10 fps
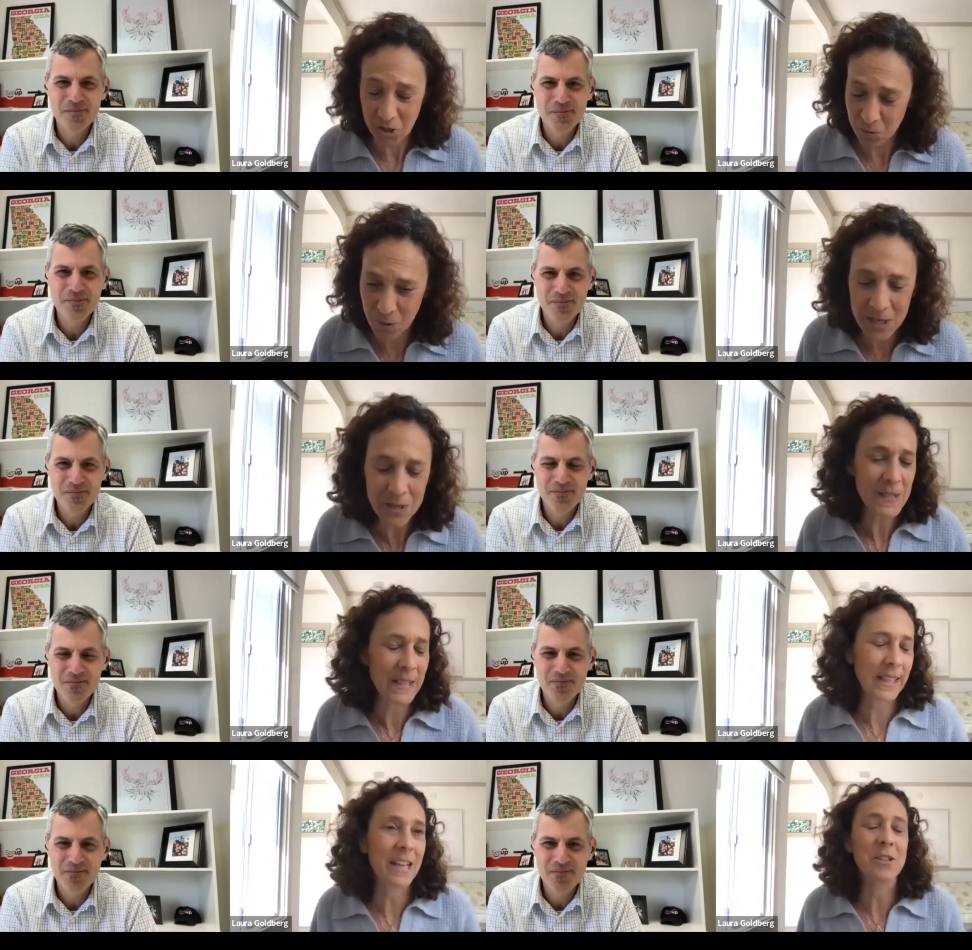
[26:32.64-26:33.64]
Speaker 1: just
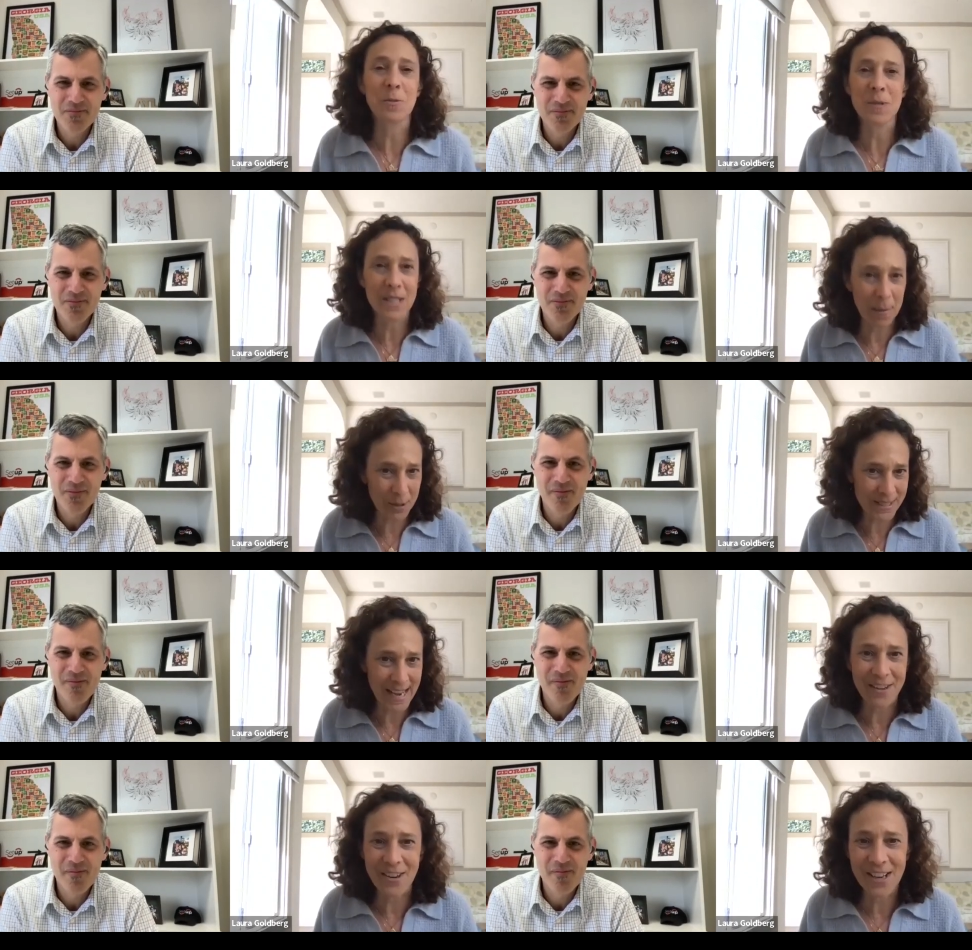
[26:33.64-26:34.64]
reuse it? Can you
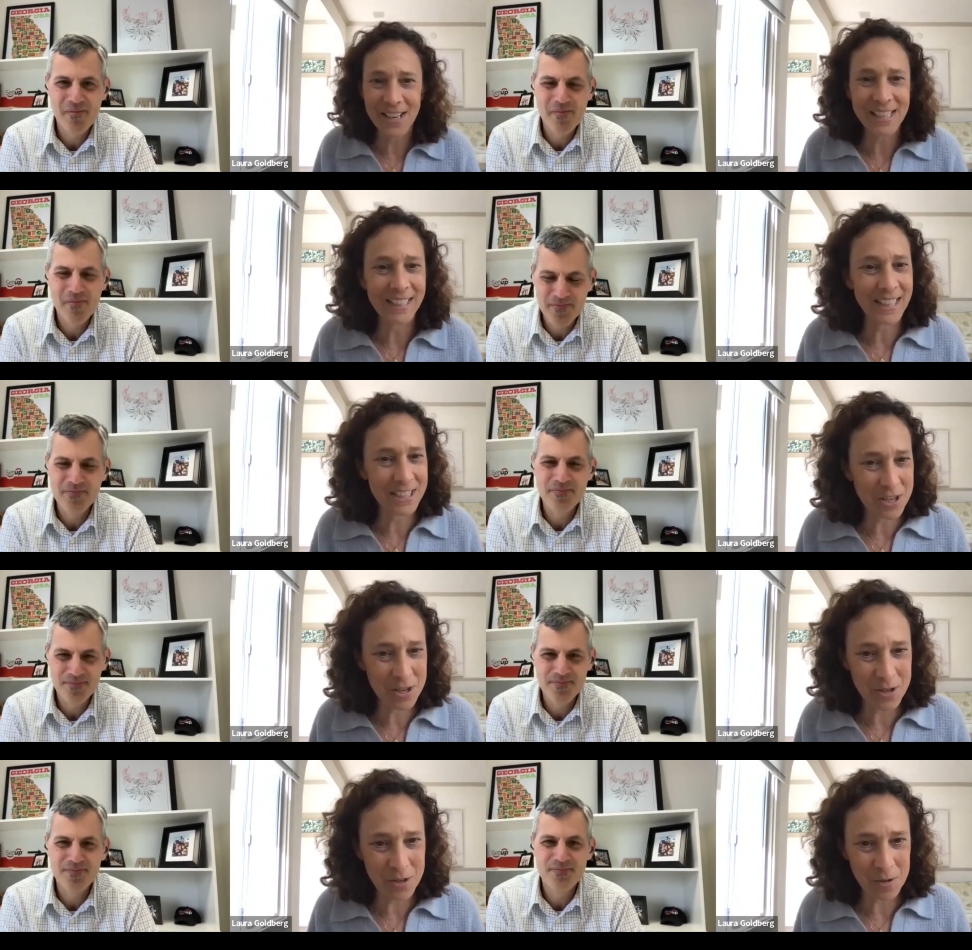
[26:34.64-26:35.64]
double down on it?
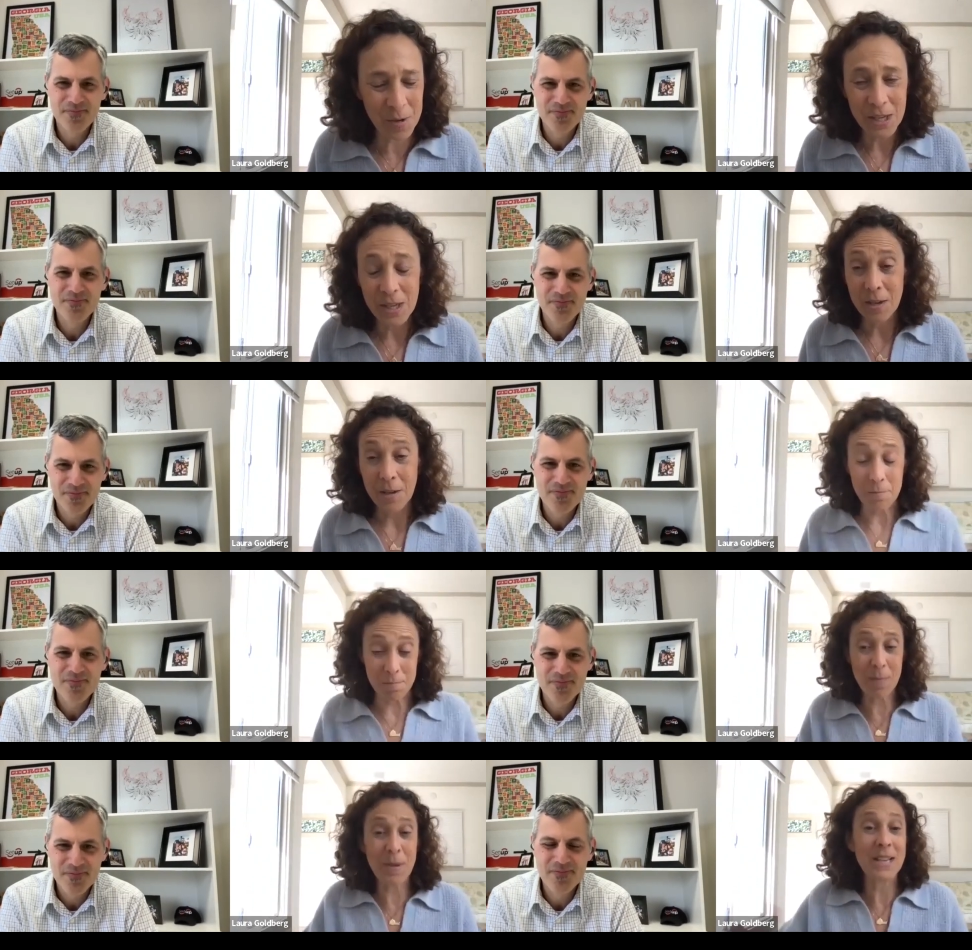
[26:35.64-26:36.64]
Can you
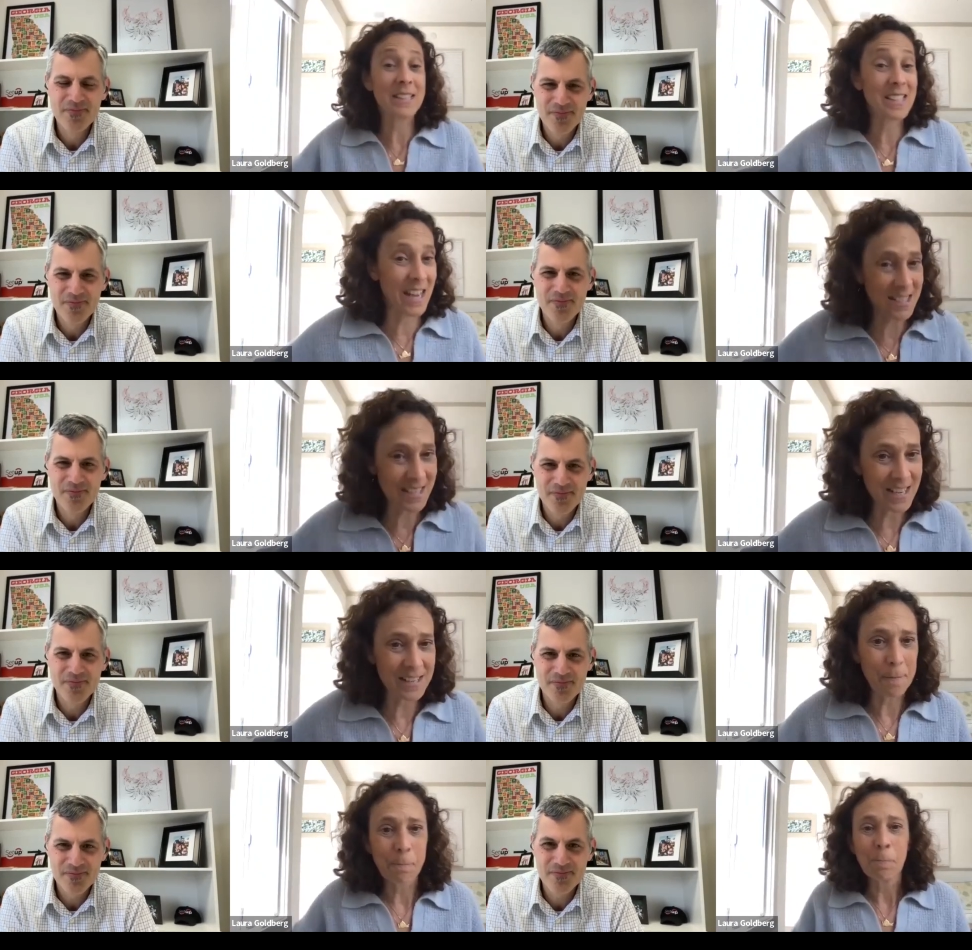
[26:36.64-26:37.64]
maybe extend
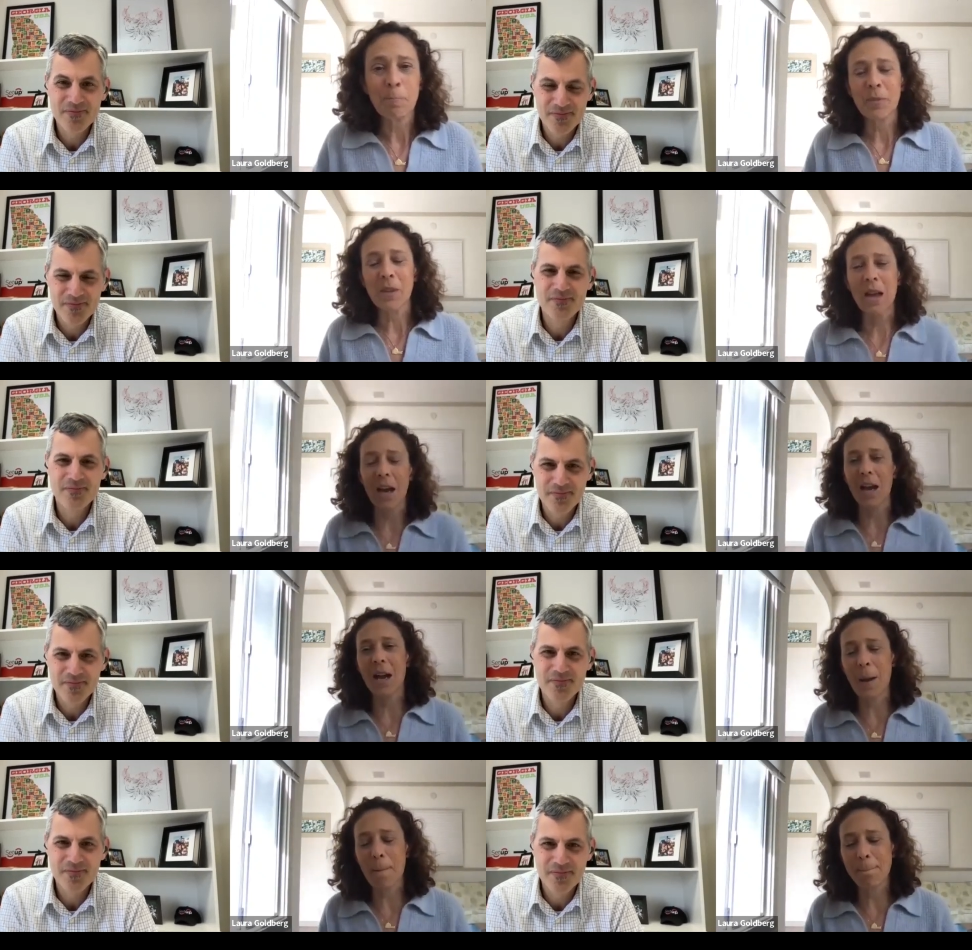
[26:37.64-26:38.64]
it?
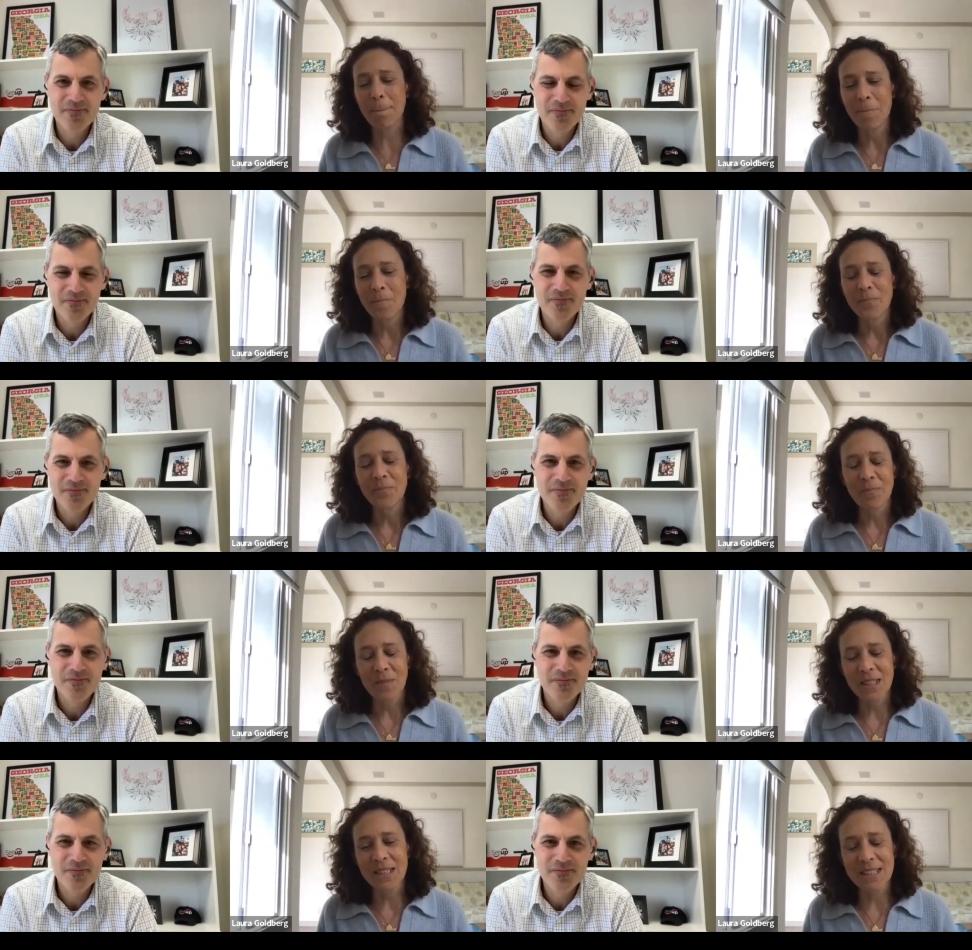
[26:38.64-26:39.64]
Um,
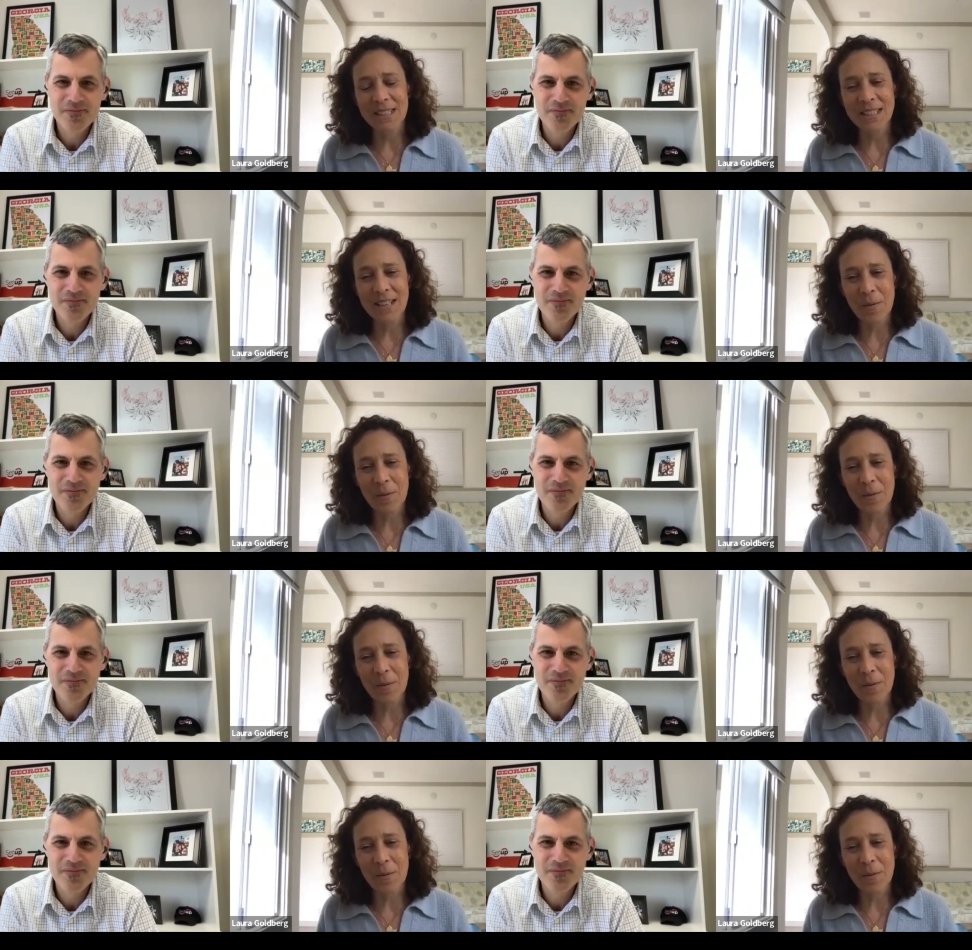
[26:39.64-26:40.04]
you